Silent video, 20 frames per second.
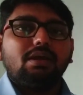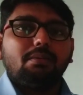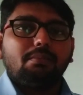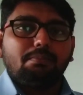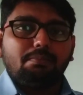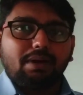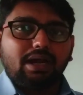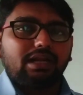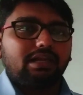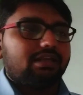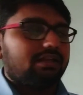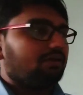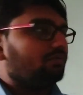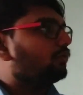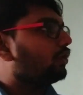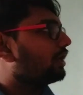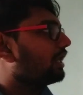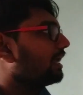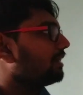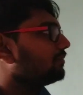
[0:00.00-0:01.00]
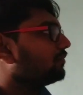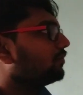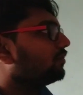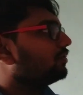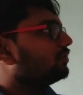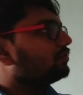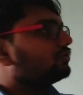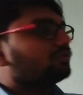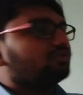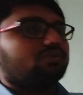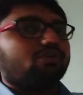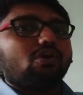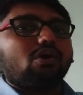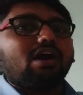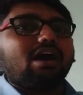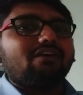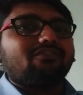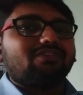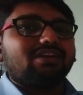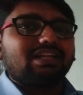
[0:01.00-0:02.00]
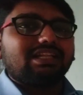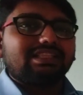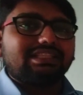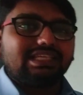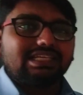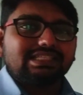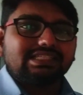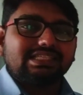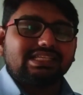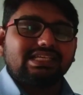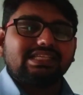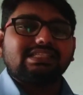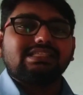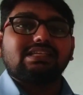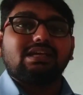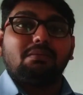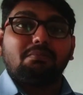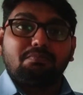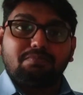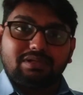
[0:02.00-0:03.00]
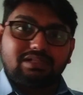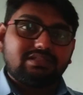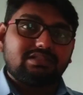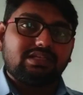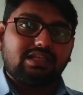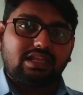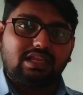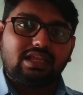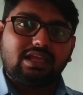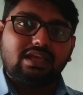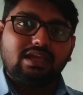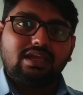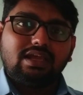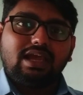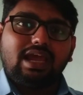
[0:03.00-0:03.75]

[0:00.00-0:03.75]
But what I am going to draw after this is compulsory